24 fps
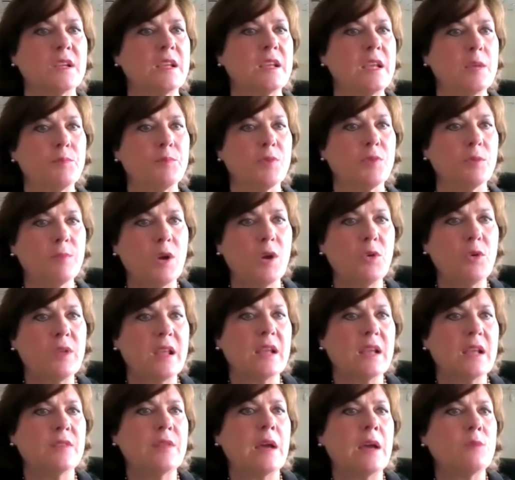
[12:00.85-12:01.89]
to keep
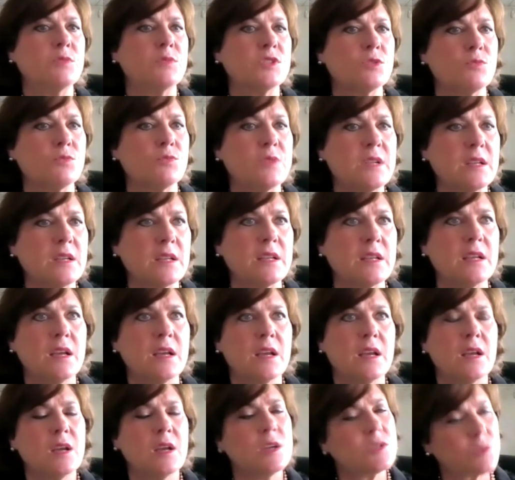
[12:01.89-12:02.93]
promoting? And that was really
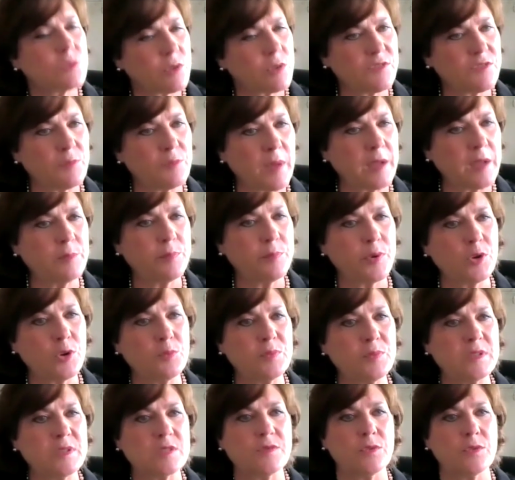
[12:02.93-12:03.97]
sort of my
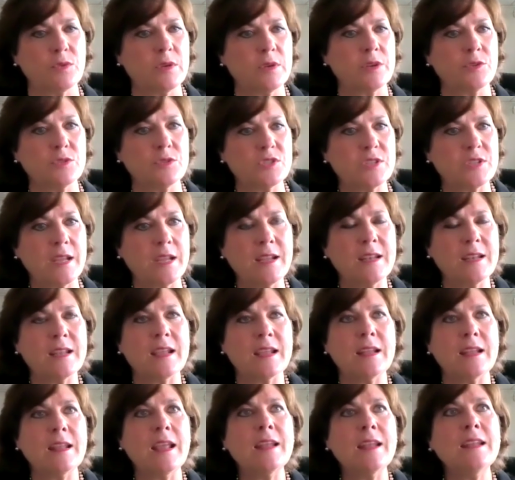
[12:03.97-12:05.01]
purpose for
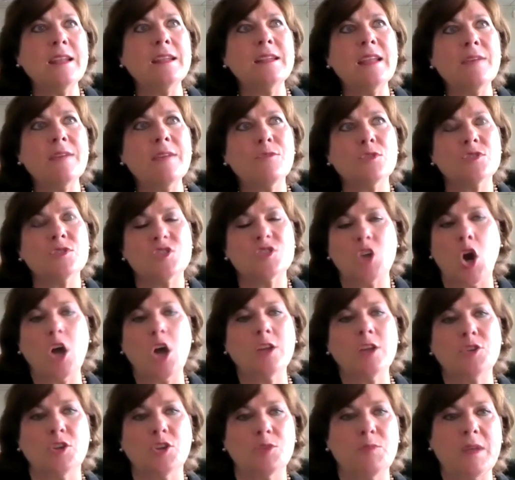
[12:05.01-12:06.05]
understanding it. And it never
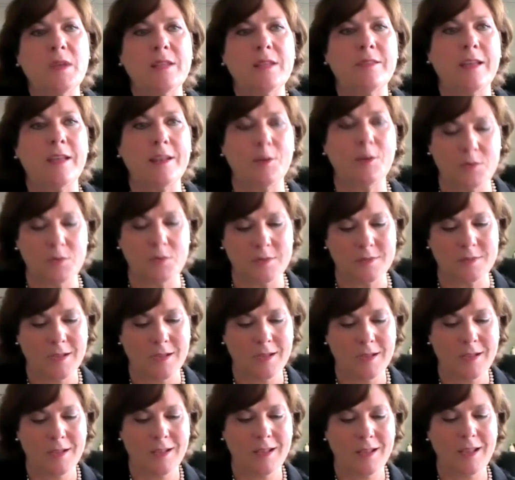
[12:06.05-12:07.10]
dawned on me that it was
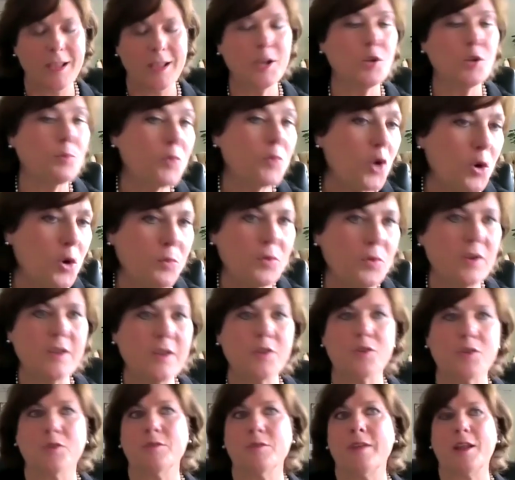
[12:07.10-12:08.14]

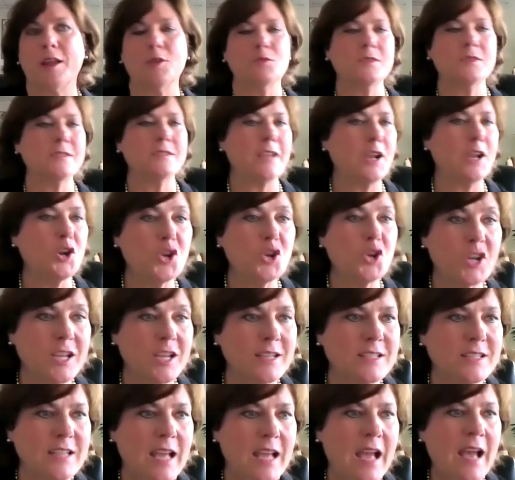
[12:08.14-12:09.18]
inappropriate or that it was
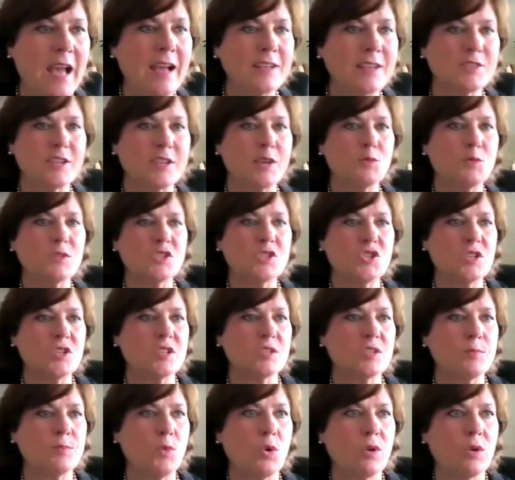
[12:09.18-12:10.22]
arrogant to ask. It was
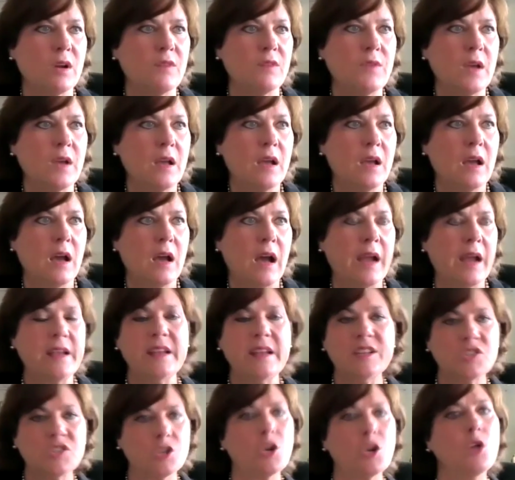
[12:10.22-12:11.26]
just more of, I
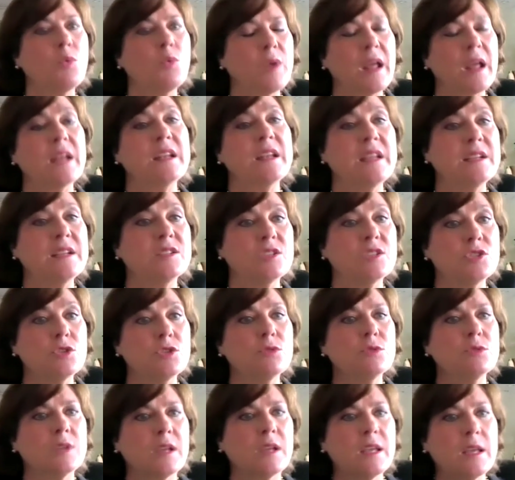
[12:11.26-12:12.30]
need to know what I need to
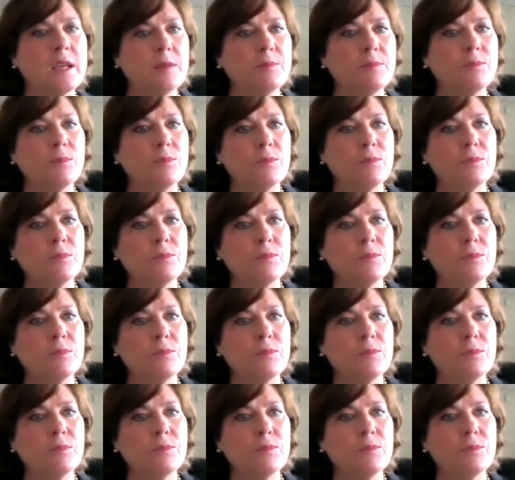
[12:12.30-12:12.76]
do to keep,